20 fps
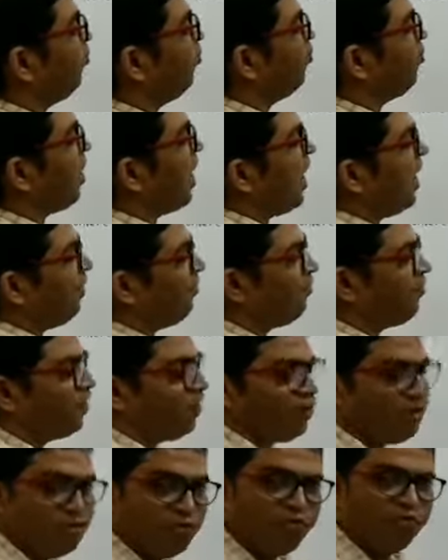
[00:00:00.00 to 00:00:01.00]
5
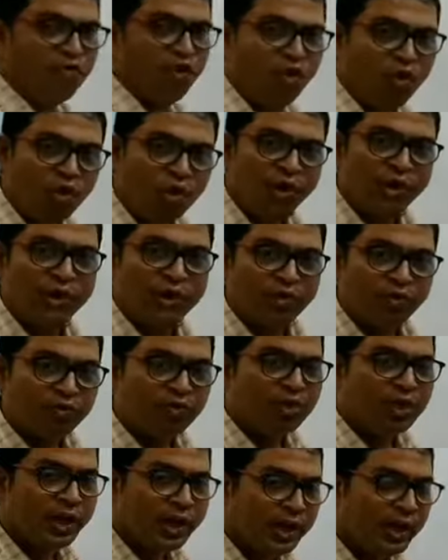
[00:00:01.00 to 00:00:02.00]
into 4 into
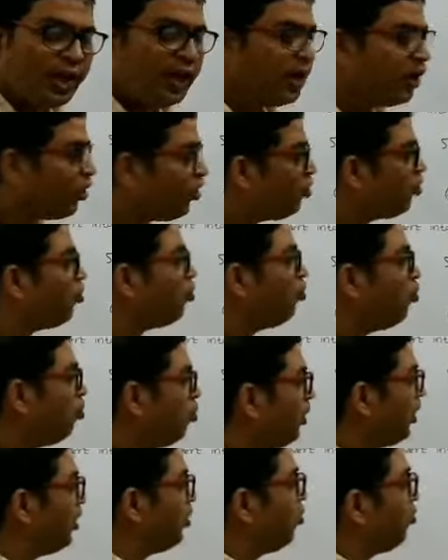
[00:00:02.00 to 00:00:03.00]
3 into 2
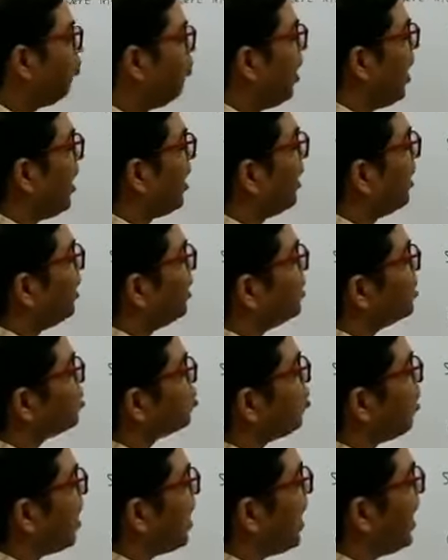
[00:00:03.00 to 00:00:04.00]
into 1.
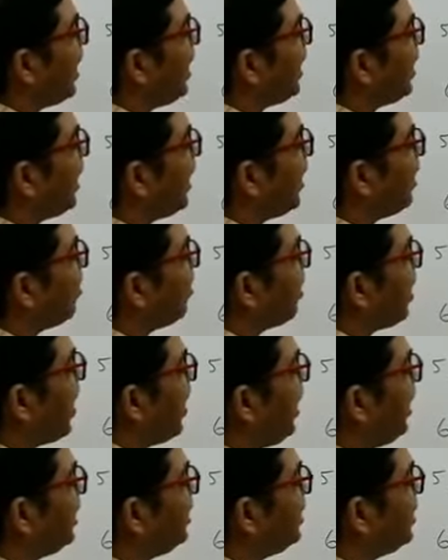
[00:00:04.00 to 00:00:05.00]
So I can
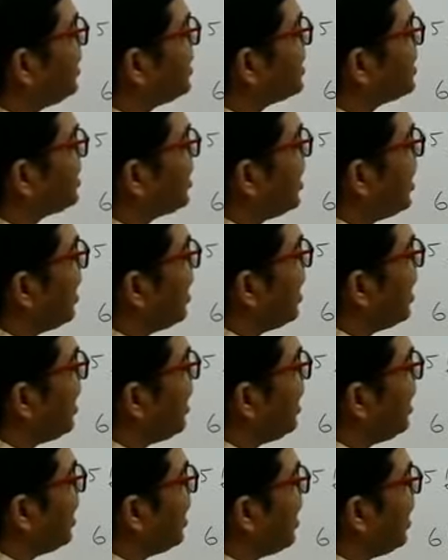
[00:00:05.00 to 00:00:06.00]
write this
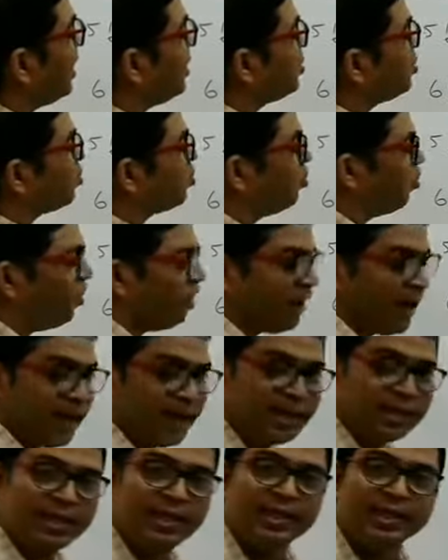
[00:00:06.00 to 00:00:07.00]
also like
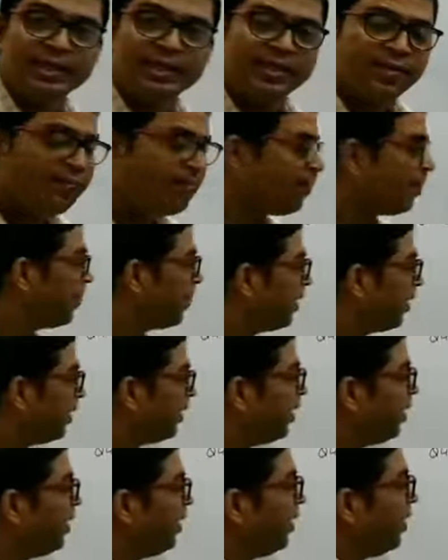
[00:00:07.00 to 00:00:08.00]
this.
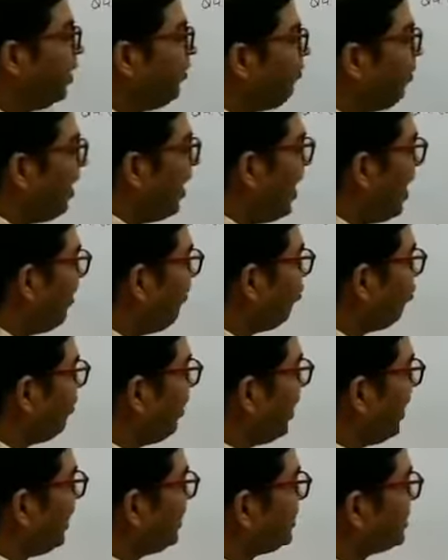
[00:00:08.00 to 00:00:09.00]
If I have to
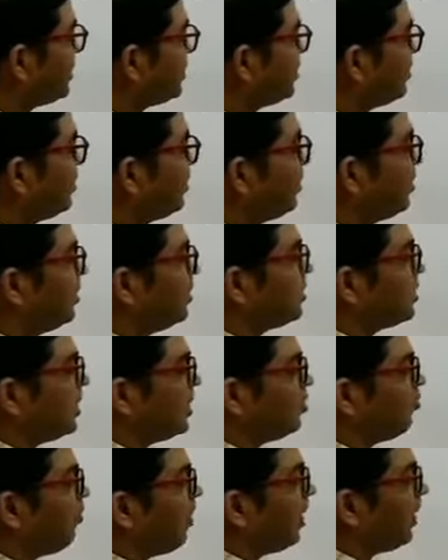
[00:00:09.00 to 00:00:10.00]
write 6
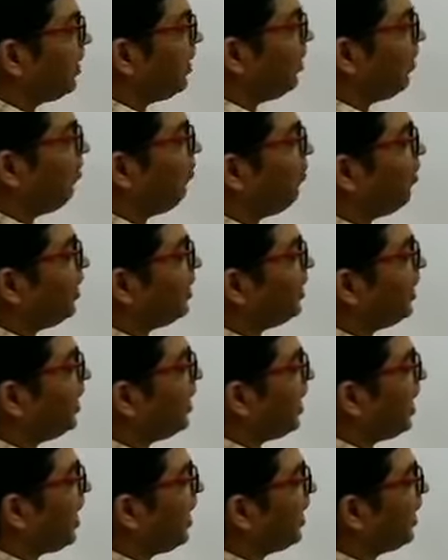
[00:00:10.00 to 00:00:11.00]
factorial further,
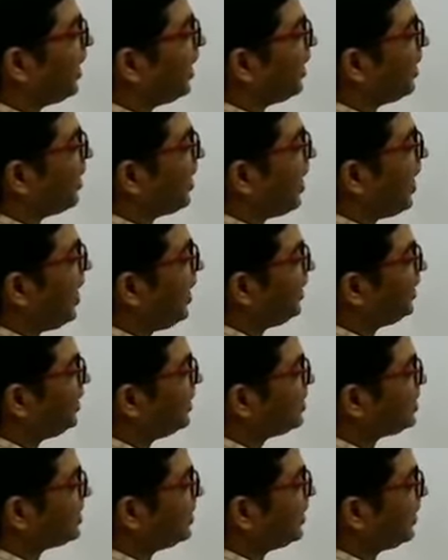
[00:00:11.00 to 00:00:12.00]
I can write this
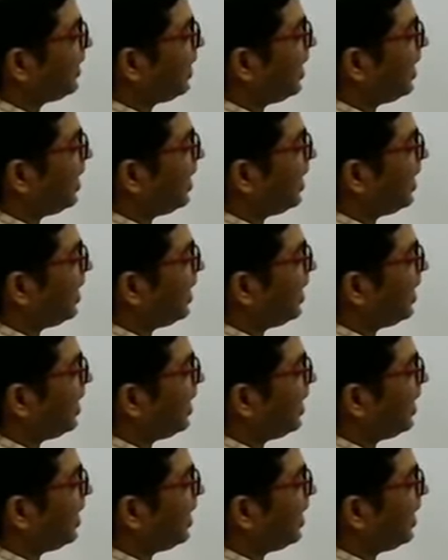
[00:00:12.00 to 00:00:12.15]
thing